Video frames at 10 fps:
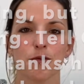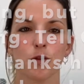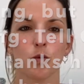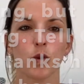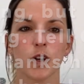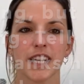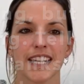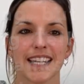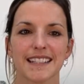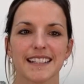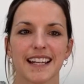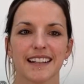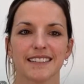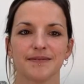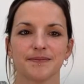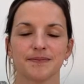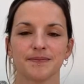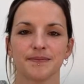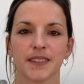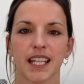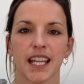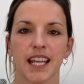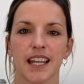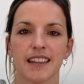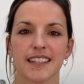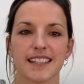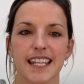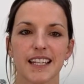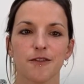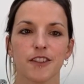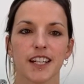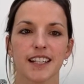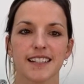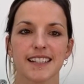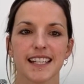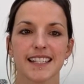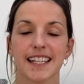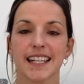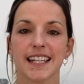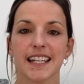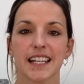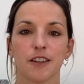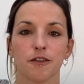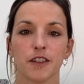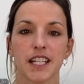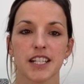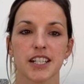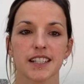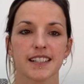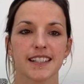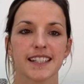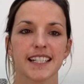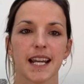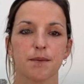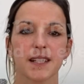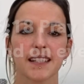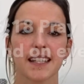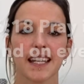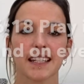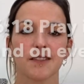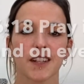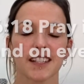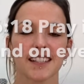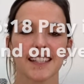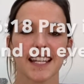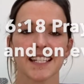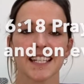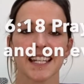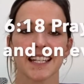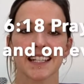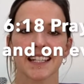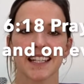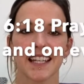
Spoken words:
for what he has done." The second verse is in Ephesians chapter 6, verses 18.